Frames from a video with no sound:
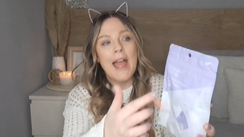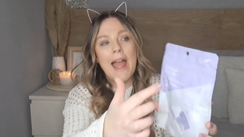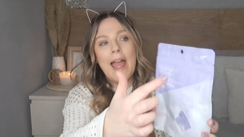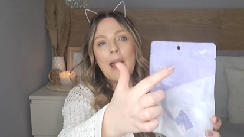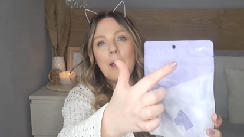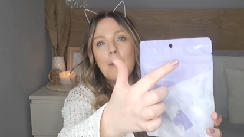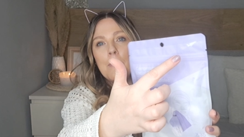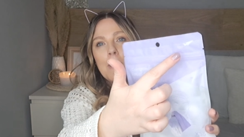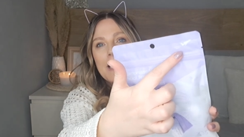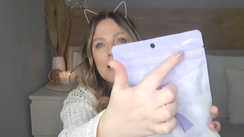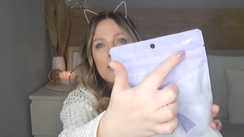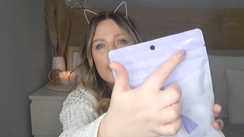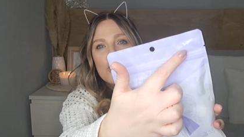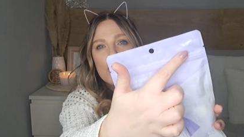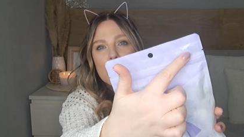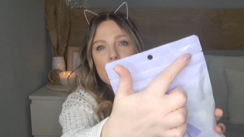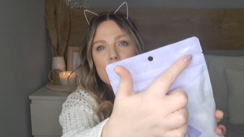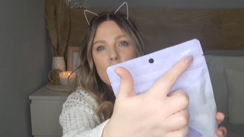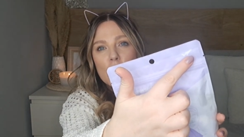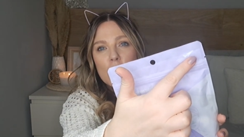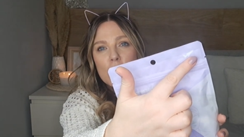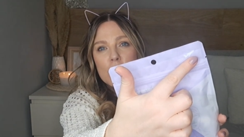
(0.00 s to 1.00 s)
um, it
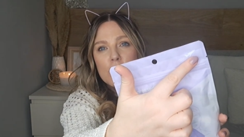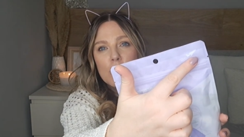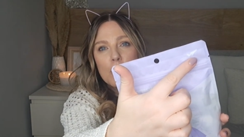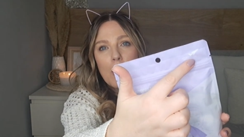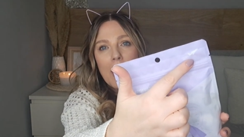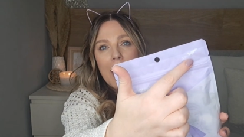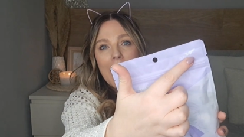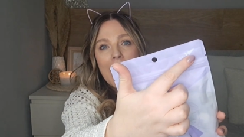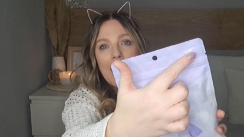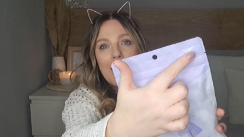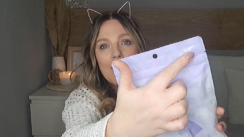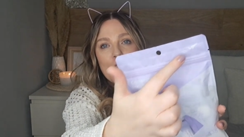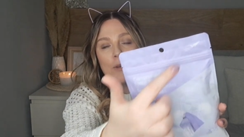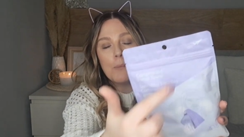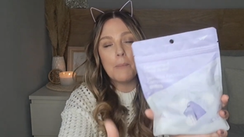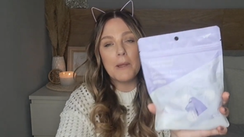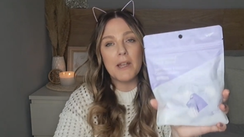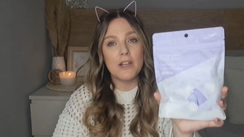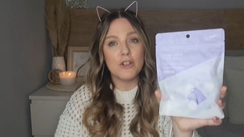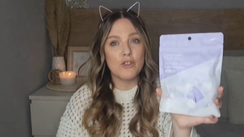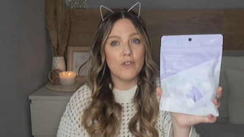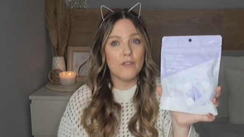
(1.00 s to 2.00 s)
does also have a
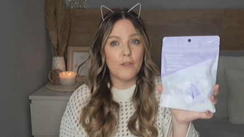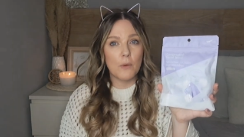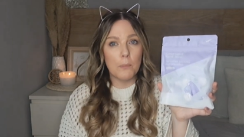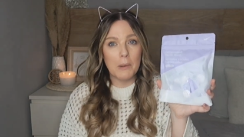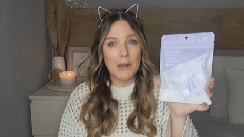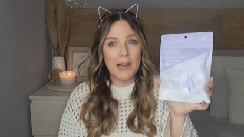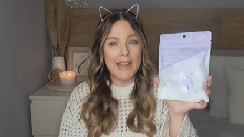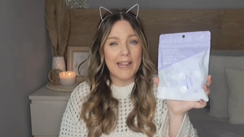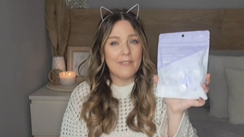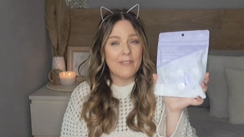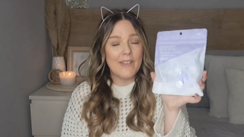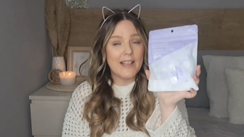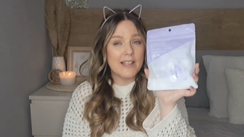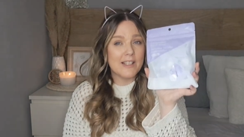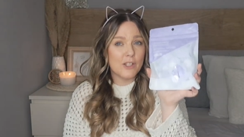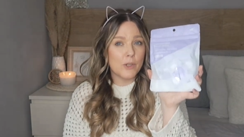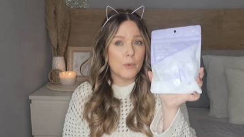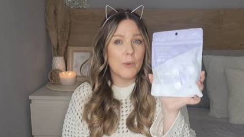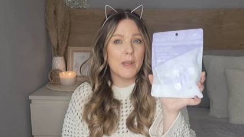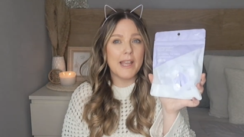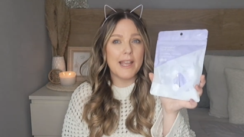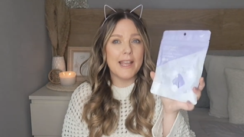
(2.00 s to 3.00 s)
picture of a plane there,
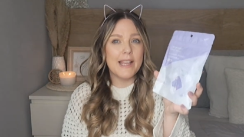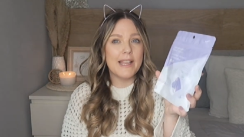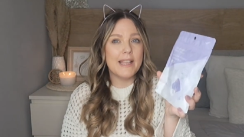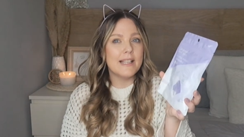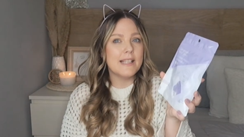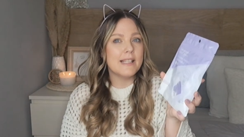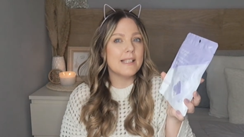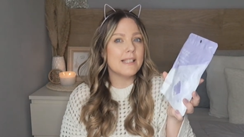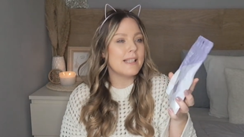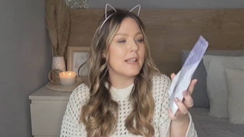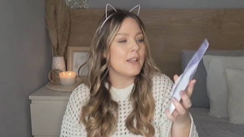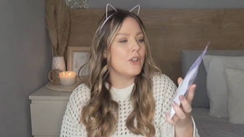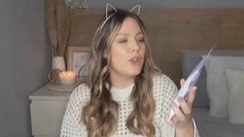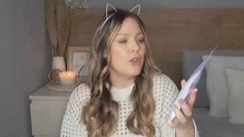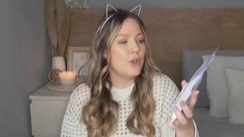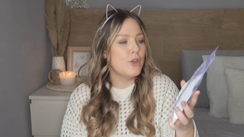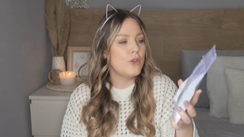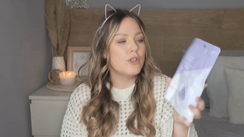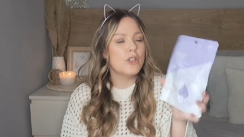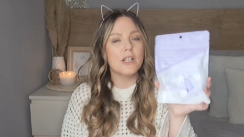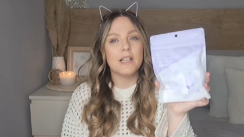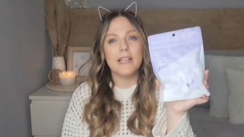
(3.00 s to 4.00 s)
so it is
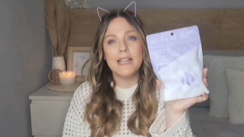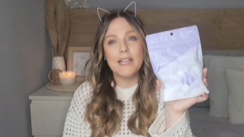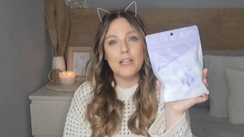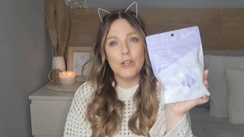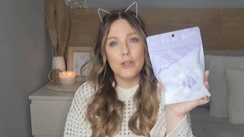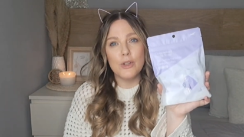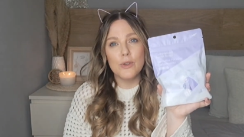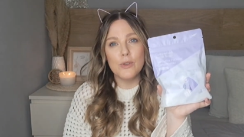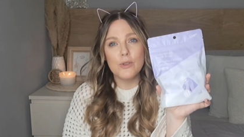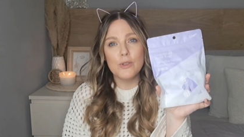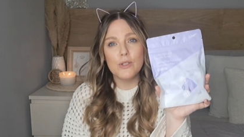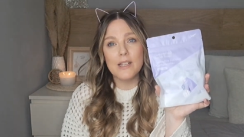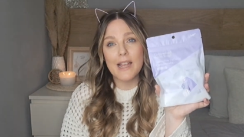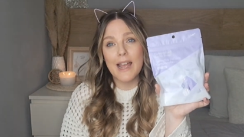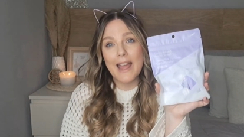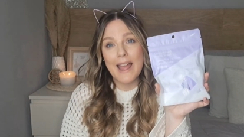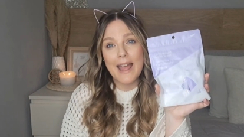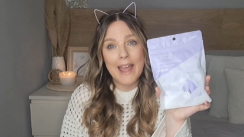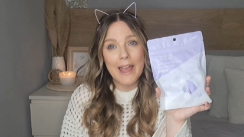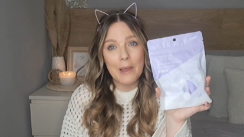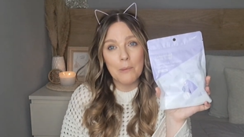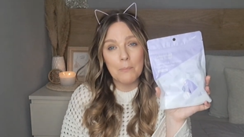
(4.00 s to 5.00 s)
usually used
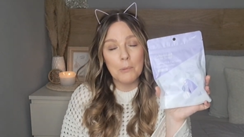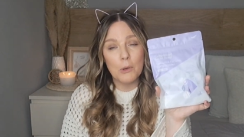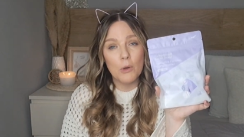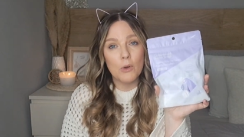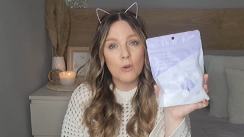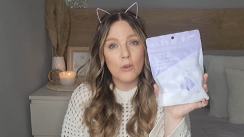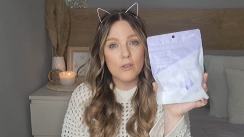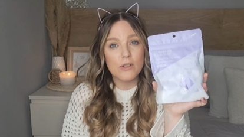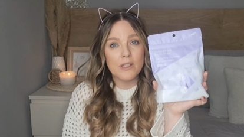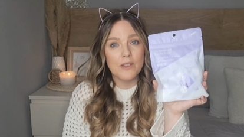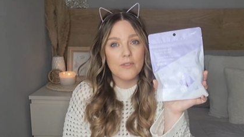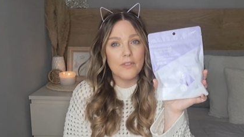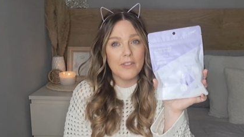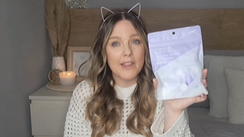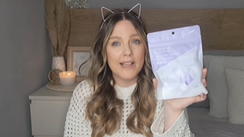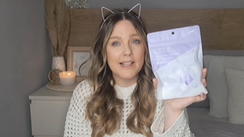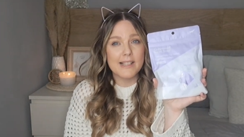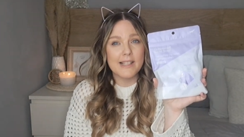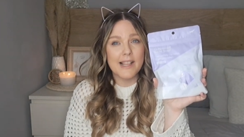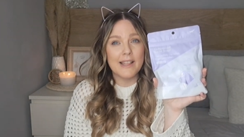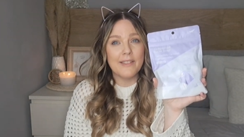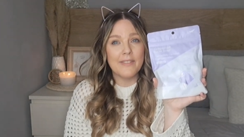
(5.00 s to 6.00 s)
at airports and
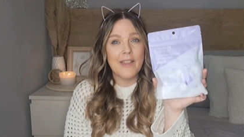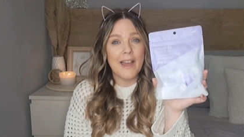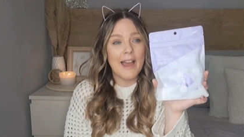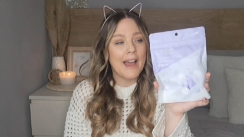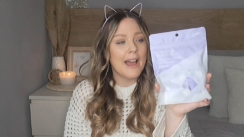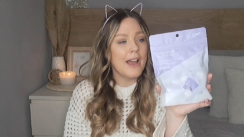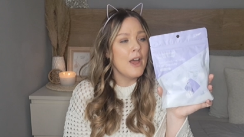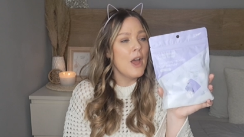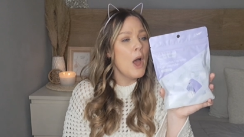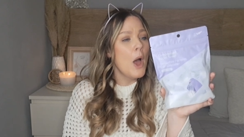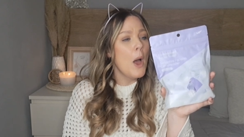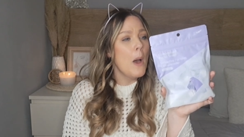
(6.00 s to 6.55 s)
things like that.